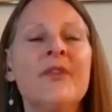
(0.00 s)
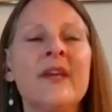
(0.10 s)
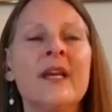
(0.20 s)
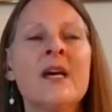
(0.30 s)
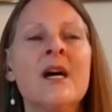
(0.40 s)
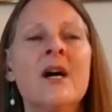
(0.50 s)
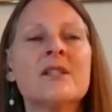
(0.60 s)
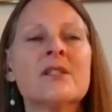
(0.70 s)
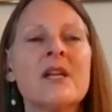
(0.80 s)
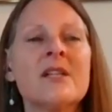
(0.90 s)
thing.
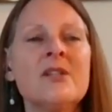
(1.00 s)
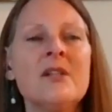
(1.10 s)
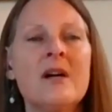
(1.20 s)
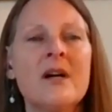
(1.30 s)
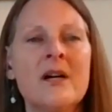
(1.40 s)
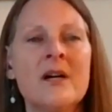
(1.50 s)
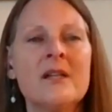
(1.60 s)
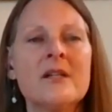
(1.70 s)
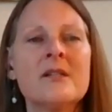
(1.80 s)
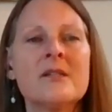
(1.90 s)
Such an
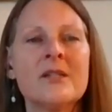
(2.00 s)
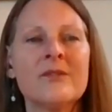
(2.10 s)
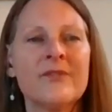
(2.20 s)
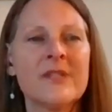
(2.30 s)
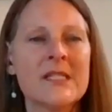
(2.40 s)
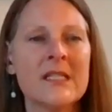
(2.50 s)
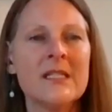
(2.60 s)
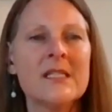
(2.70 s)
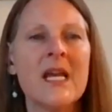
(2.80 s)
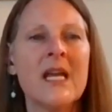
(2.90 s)
honor to
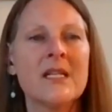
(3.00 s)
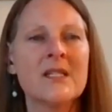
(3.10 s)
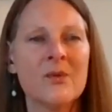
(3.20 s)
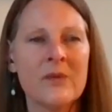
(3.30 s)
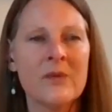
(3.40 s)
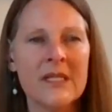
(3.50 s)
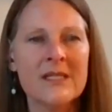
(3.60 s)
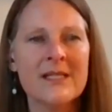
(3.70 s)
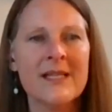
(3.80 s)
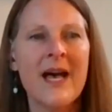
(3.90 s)
facilitate and to
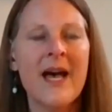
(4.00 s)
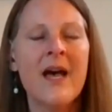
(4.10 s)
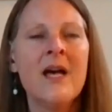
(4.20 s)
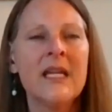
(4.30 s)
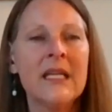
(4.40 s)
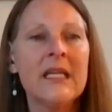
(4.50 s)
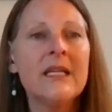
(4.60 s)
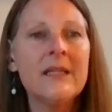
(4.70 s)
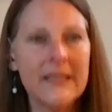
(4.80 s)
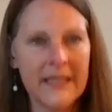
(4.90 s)
witness that
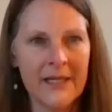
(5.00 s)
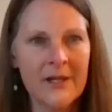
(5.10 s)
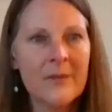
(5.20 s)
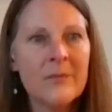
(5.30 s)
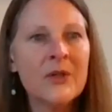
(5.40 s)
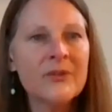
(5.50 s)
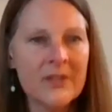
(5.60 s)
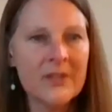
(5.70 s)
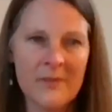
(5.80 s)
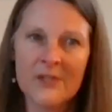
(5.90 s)
healing,
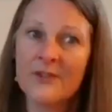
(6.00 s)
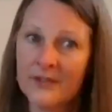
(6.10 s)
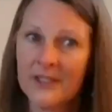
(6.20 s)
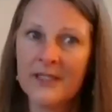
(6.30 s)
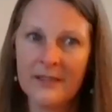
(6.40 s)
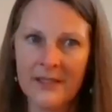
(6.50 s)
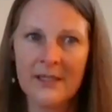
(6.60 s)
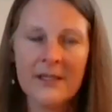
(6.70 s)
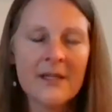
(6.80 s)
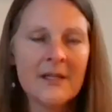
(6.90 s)
multidimensional healing.
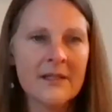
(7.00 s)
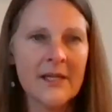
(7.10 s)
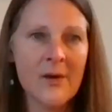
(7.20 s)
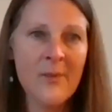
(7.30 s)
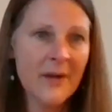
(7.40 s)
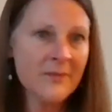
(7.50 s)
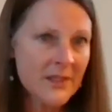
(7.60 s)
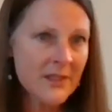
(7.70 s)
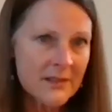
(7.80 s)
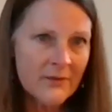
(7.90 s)
Like, our mom's
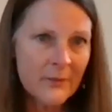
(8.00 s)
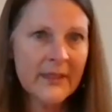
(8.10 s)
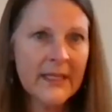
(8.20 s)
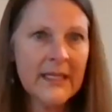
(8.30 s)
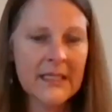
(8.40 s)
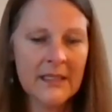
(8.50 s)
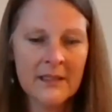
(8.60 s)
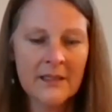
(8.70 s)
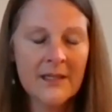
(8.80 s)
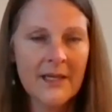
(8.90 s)
on a different plane,
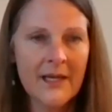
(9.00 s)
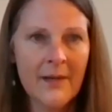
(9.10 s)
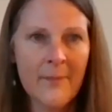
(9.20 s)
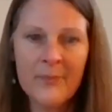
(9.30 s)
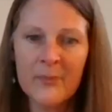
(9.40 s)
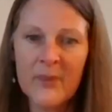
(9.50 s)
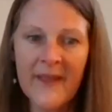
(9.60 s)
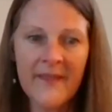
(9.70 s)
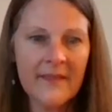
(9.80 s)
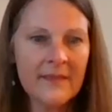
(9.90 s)

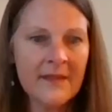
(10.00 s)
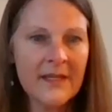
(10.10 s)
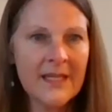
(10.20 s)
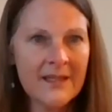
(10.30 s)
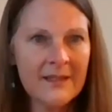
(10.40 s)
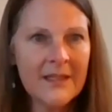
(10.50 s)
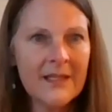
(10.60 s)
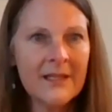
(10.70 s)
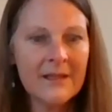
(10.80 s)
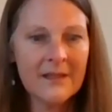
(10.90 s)
but the
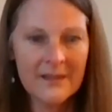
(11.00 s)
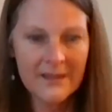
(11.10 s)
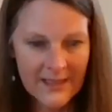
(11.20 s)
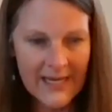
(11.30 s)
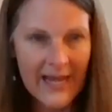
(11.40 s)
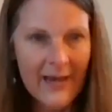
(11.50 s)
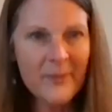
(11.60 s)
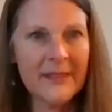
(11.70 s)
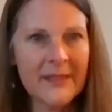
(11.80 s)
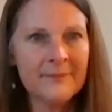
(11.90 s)
healing can
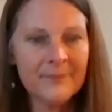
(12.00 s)
happen.